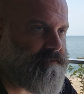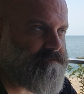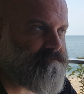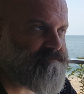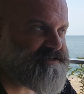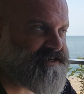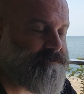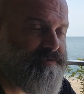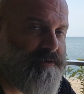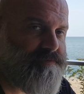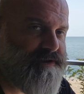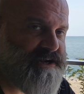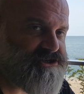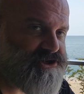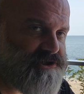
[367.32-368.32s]
simple
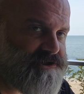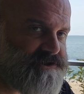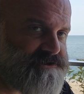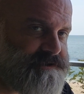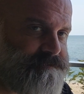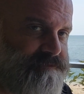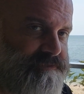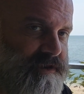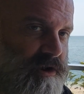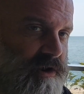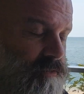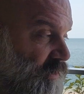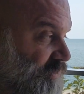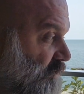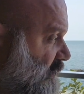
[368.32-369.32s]
pleasures,
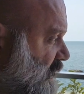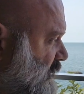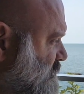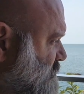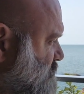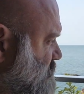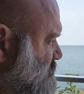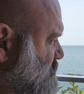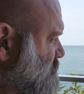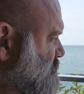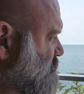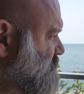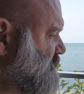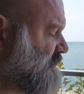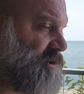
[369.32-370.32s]
whether that is
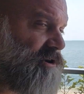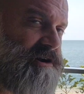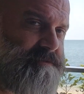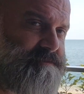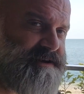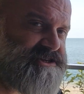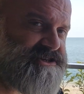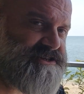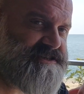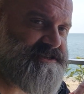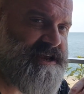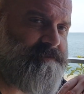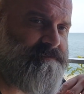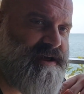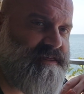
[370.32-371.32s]
sitting on a beach and
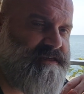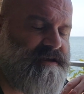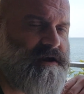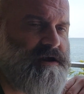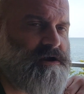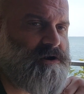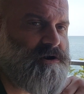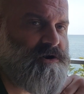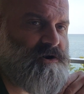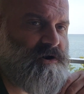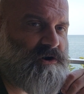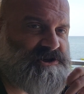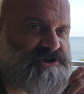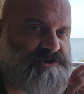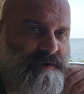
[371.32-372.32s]

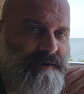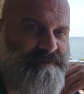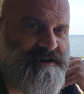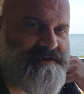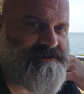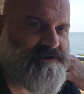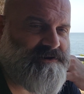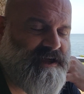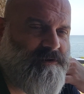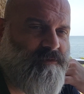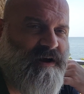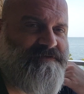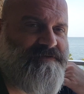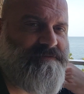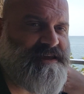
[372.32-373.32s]
sunbathing, or swimming to get
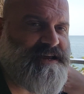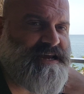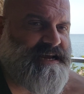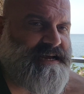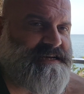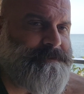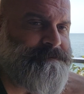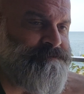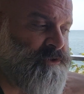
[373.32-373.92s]
away from the heat,